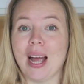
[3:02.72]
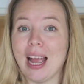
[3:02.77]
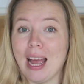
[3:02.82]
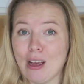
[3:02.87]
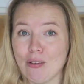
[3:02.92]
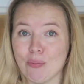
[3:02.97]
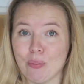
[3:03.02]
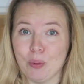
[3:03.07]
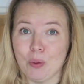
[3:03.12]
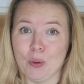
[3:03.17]
I
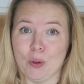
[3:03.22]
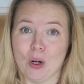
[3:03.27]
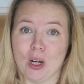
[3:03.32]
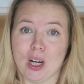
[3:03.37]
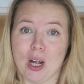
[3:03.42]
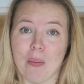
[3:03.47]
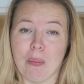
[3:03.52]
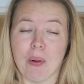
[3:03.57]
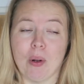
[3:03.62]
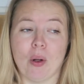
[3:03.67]
have bought a
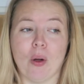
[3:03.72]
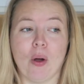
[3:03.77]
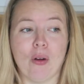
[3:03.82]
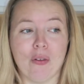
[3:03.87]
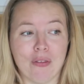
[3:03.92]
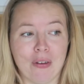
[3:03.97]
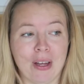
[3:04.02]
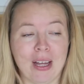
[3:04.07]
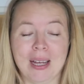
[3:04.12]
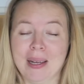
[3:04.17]
couple
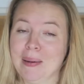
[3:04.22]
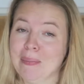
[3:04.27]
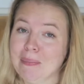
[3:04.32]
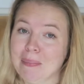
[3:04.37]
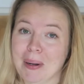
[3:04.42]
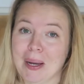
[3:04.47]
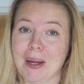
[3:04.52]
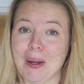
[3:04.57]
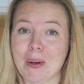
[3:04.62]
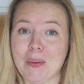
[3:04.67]
of
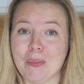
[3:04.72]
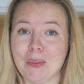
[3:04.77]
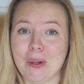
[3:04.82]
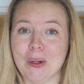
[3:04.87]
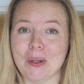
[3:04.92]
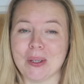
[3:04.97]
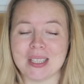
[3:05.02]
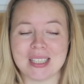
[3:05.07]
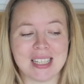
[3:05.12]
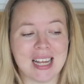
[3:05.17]
my own
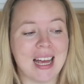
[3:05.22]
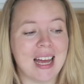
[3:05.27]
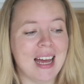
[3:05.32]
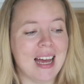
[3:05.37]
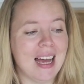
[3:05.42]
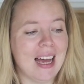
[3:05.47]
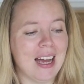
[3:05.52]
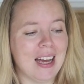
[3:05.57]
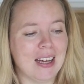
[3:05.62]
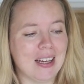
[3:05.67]
books,
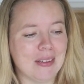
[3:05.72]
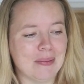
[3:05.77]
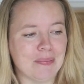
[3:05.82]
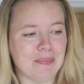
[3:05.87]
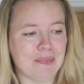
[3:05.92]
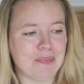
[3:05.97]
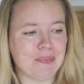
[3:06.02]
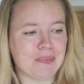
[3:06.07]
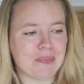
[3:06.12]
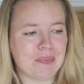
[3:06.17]

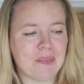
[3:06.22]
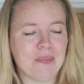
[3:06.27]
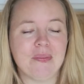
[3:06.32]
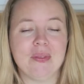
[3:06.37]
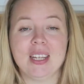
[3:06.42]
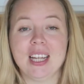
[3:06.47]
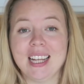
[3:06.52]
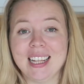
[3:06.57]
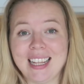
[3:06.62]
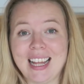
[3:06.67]
and
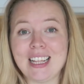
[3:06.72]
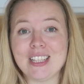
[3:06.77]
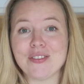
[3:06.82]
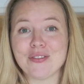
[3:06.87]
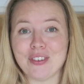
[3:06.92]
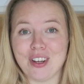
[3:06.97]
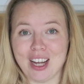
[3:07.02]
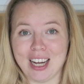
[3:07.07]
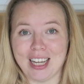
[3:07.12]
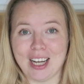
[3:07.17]
that's
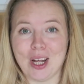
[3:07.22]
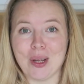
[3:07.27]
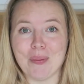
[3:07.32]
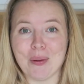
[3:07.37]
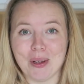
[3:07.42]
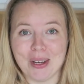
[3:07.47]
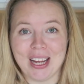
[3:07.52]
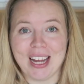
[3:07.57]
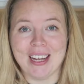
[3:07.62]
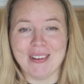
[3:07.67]
fine, I'm
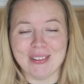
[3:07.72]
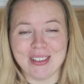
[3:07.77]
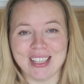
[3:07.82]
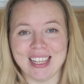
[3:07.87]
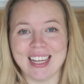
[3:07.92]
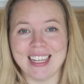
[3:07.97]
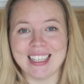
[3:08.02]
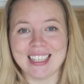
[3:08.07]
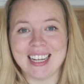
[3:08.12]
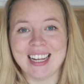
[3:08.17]
okay with
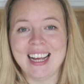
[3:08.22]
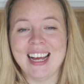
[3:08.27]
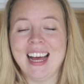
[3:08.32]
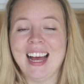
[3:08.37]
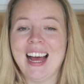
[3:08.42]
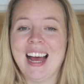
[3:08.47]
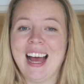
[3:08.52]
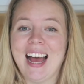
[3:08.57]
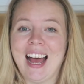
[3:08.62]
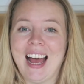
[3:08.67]
that.
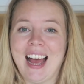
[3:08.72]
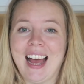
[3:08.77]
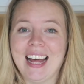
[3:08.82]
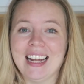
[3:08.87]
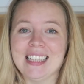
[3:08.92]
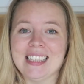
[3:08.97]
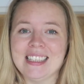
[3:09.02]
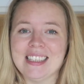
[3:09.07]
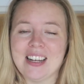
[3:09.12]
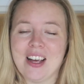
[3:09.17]

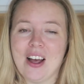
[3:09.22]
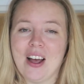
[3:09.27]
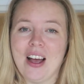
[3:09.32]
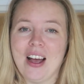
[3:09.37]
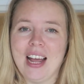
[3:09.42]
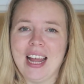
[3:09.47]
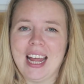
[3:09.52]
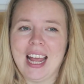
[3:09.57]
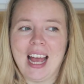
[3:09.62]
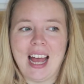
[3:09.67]
And
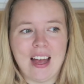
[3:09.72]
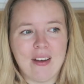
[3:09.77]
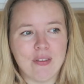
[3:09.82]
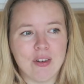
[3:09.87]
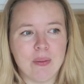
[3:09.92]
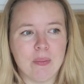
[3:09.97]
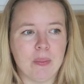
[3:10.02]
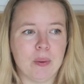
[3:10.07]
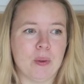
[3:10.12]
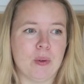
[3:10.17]
I
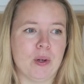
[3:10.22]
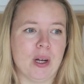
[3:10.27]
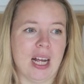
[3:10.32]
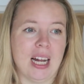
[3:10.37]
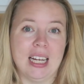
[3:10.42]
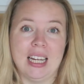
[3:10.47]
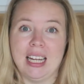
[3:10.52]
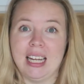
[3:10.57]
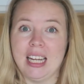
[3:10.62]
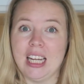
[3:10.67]
haven't bought
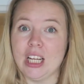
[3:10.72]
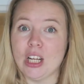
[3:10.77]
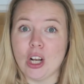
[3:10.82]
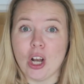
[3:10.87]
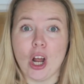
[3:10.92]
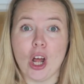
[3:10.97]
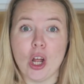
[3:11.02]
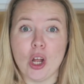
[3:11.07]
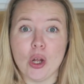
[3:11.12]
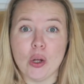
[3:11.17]
any
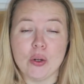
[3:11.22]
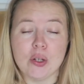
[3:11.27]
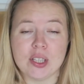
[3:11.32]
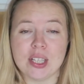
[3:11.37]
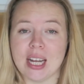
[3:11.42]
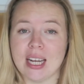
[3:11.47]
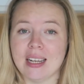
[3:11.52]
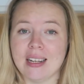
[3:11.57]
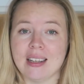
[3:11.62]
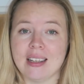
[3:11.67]

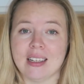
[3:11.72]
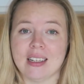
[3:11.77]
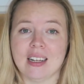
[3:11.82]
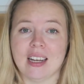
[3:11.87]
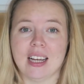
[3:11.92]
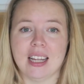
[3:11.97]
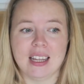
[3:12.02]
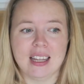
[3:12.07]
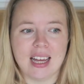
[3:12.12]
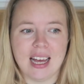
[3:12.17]
clothes, anything
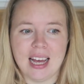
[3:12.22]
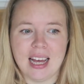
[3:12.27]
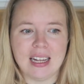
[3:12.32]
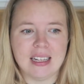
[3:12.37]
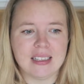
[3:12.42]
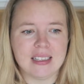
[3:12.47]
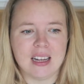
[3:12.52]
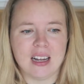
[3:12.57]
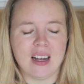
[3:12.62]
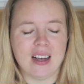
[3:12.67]
like
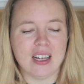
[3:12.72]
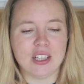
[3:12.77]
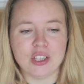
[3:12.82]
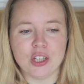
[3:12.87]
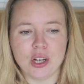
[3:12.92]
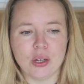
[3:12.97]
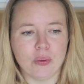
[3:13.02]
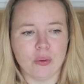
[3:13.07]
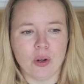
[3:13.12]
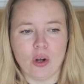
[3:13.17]
that. I
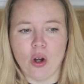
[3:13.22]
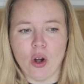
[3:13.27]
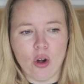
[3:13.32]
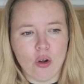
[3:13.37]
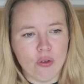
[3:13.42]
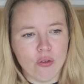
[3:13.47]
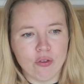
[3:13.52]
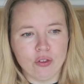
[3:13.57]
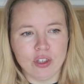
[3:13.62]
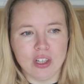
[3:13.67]
don't
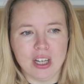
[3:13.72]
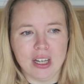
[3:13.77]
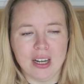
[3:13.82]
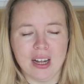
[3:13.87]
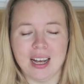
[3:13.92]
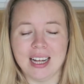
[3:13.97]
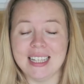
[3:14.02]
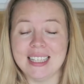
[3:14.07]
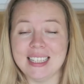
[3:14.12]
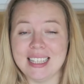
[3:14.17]
often.
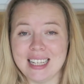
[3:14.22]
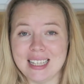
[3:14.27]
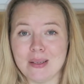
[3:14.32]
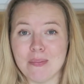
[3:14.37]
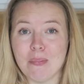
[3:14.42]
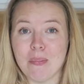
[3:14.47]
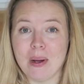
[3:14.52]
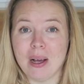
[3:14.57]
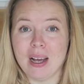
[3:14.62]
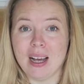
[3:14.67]
I
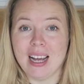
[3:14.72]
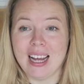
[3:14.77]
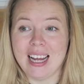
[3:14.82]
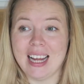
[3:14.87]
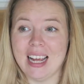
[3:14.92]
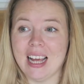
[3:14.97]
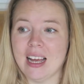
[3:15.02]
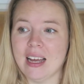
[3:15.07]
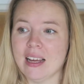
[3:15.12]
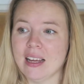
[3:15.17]
did
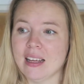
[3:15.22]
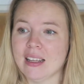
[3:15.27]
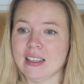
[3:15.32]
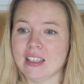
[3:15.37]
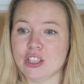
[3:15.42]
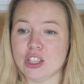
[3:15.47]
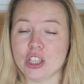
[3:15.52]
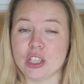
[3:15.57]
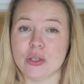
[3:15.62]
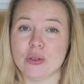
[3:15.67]
buy
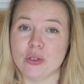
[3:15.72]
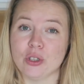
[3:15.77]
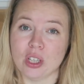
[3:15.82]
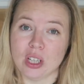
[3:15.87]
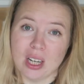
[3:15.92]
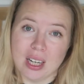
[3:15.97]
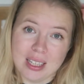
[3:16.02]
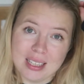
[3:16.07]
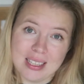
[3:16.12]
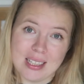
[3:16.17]
the
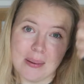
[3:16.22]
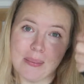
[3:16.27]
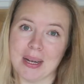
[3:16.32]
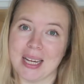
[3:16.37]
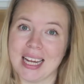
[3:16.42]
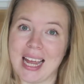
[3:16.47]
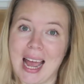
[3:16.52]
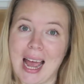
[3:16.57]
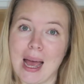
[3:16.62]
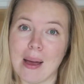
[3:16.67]
children a summer
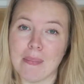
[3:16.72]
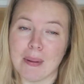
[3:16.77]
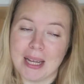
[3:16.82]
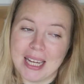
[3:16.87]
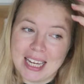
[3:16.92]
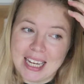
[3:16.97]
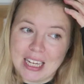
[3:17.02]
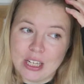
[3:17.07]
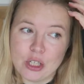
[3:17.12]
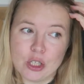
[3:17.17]
cap
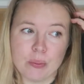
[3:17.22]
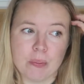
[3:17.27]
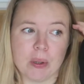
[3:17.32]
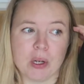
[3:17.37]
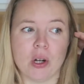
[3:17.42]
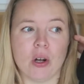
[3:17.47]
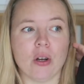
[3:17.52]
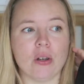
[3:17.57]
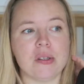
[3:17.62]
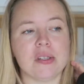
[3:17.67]
each
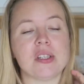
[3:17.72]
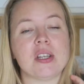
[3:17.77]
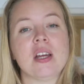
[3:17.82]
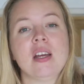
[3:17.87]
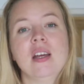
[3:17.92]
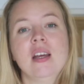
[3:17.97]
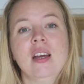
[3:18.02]
because